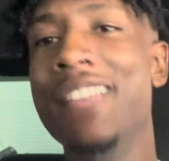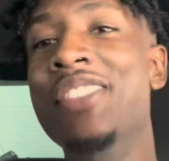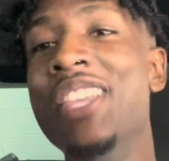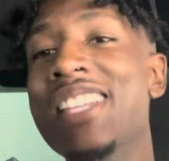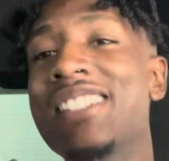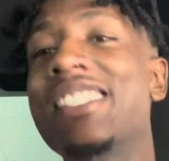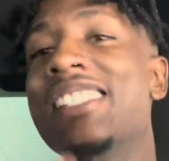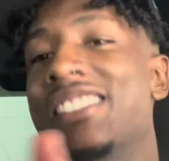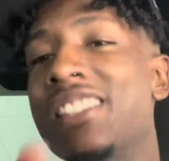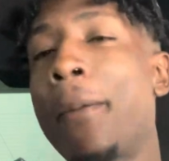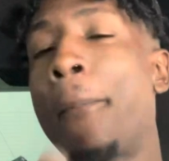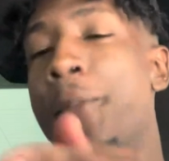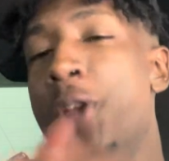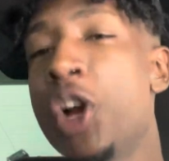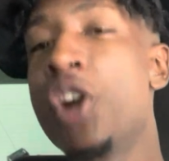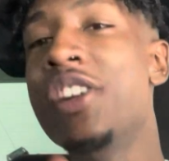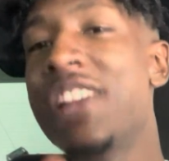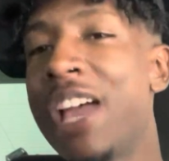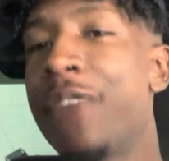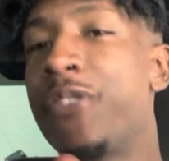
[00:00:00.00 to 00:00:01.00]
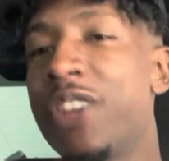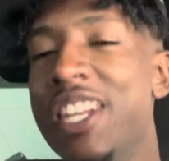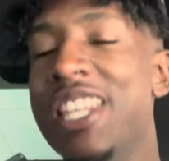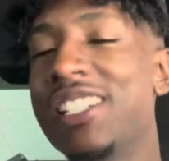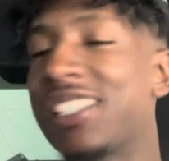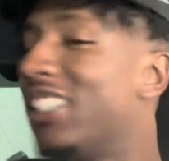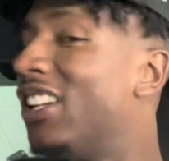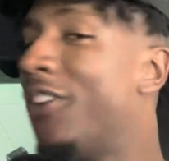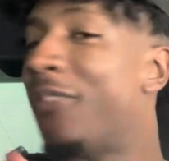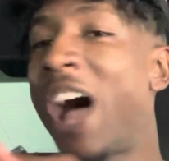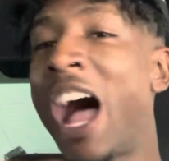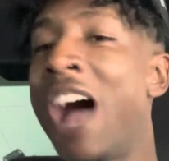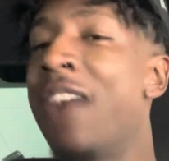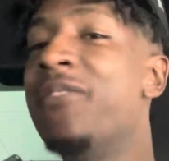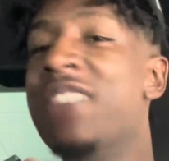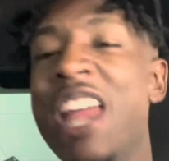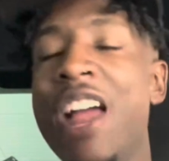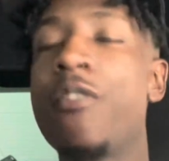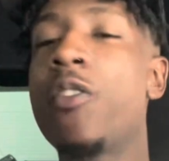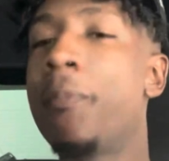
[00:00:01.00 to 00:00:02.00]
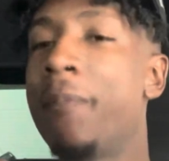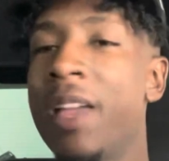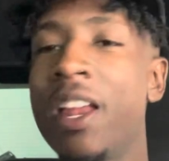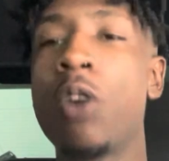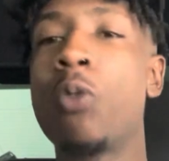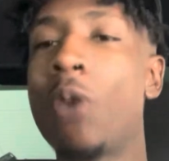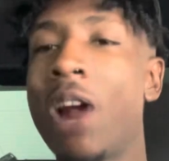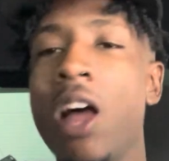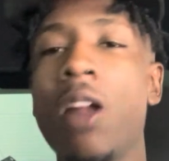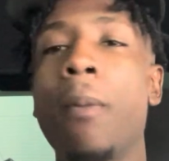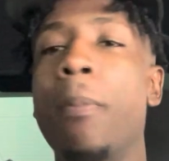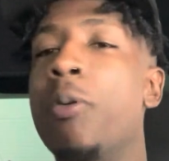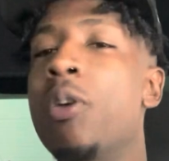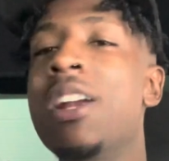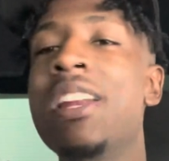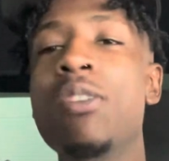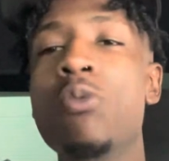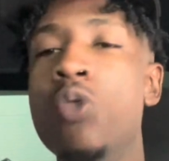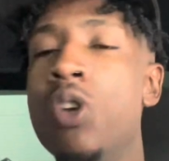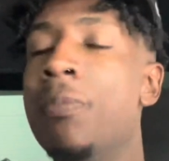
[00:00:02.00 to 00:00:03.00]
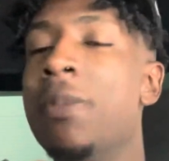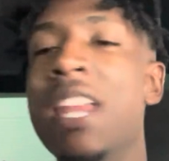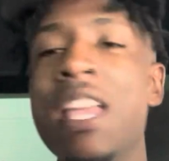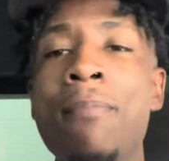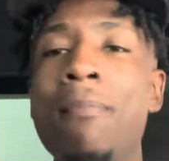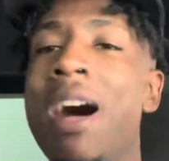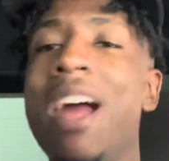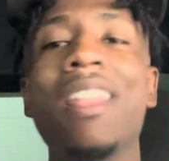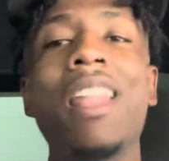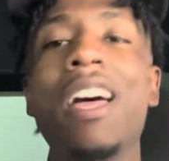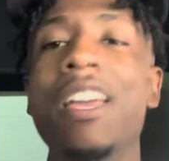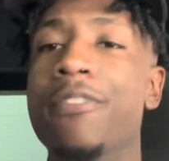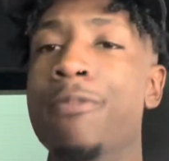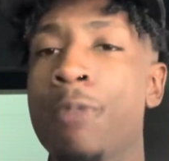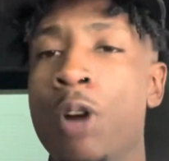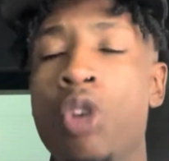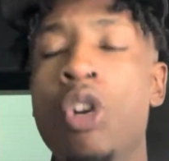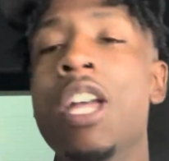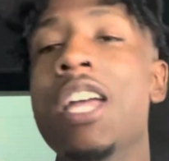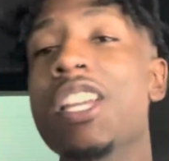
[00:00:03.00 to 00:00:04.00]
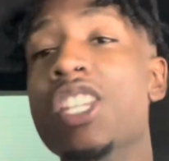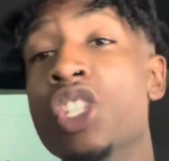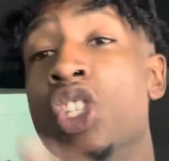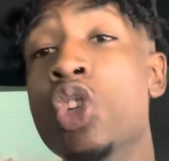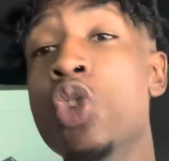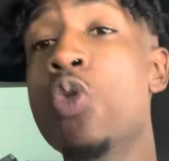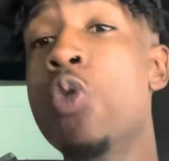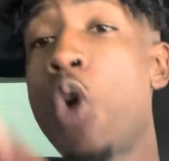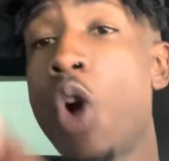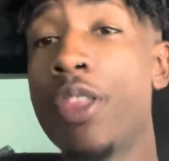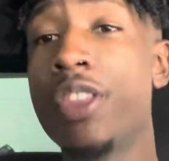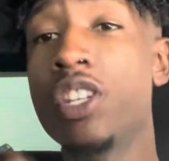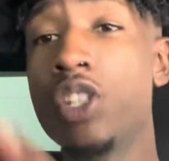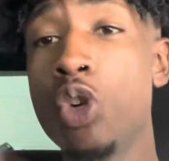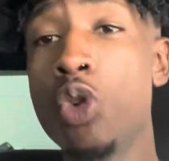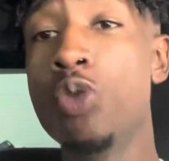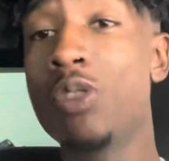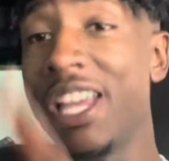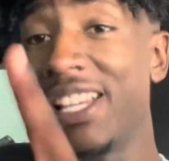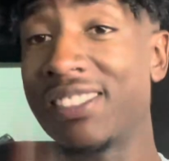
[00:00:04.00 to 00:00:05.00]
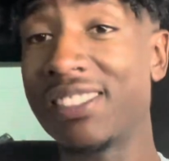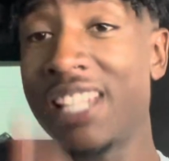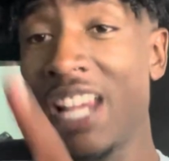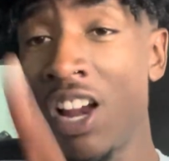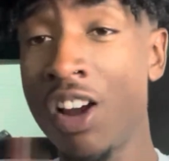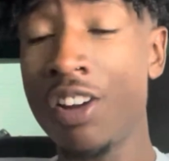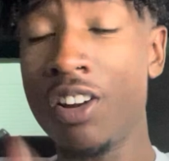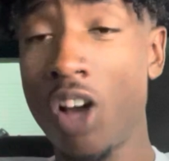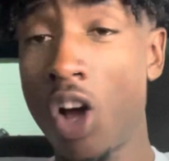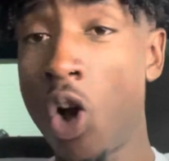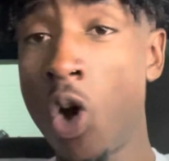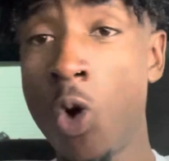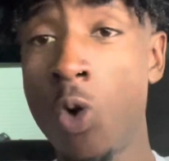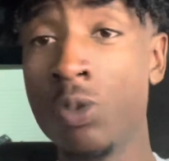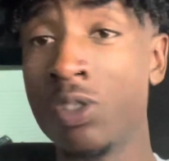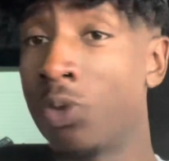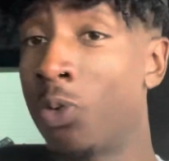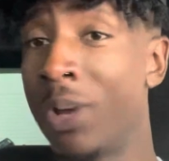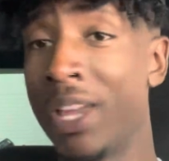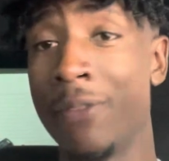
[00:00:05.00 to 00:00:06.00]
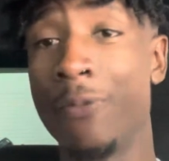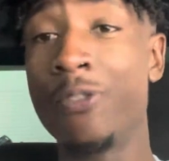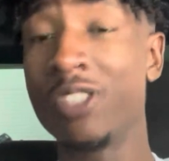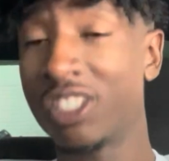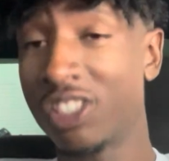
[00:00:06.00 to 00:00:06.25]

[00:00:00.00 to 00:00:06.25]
This is the pure definition of I've never been around a pretty woman in my life, bro. You are the dude that's scaring the hoes away, for